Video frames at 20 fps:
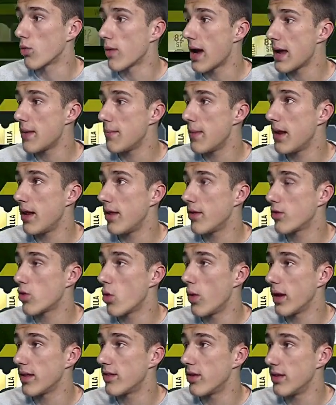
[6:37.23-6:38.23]
right mid is
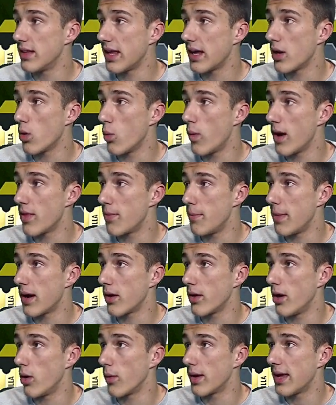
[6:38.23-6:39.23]
going to link with
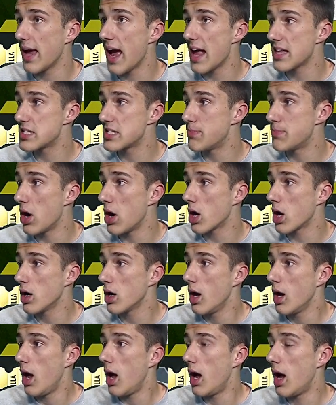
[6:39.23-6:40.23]
Mario Gaspar.
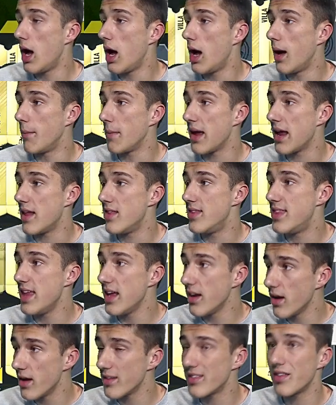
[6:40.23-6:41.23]
And
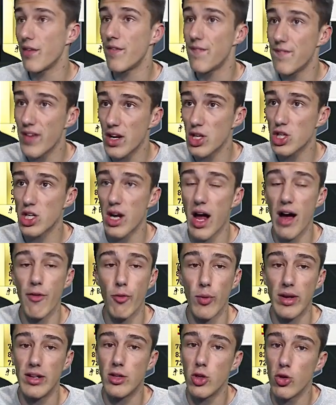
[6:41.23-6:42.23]
then to finish it off,
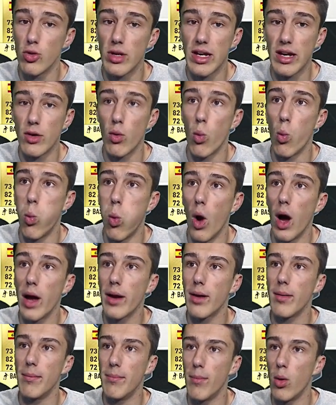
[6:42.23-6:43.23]
we do need
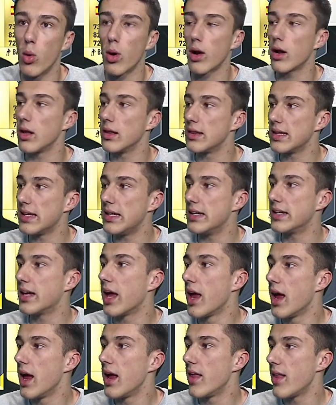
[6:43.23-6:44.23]
one more league.
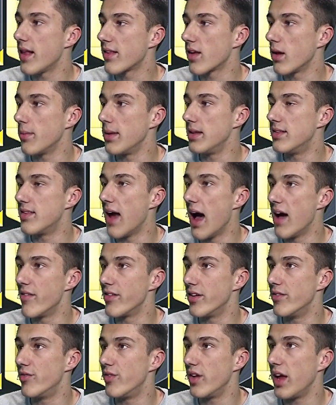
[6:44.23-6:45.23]
That's going to be
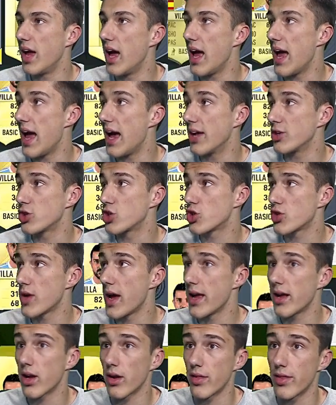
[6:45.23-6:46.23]
David Villa at
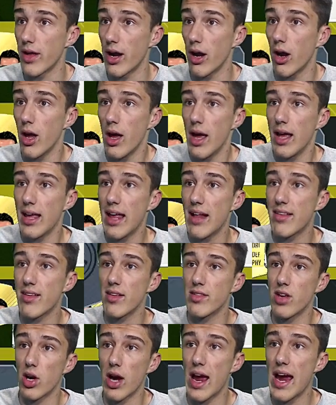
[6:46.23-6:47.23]
striker there. Gets
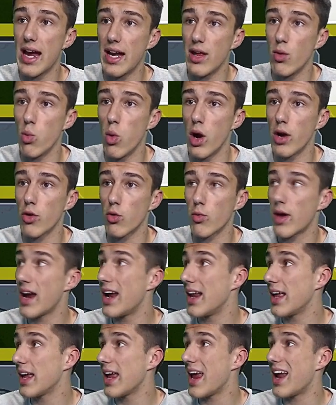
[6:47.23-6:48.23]
us our 81
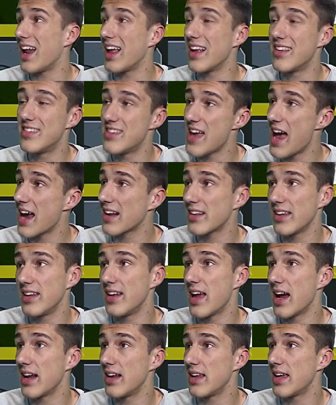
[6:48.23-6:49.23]
rating and exactly
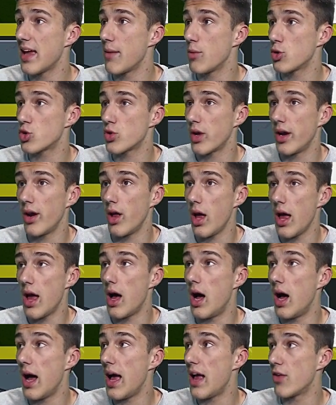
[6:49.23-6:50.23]
90 chemistry
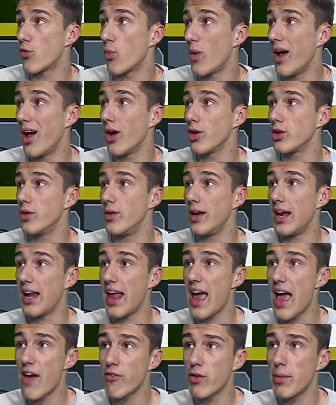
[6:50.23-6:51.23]
as well. You need
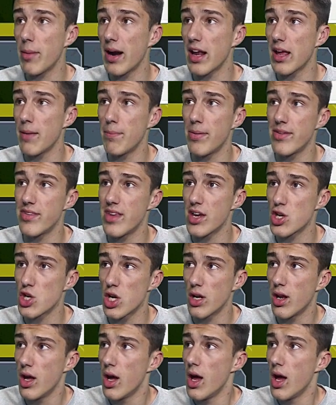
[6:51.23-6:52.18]
everybody in position,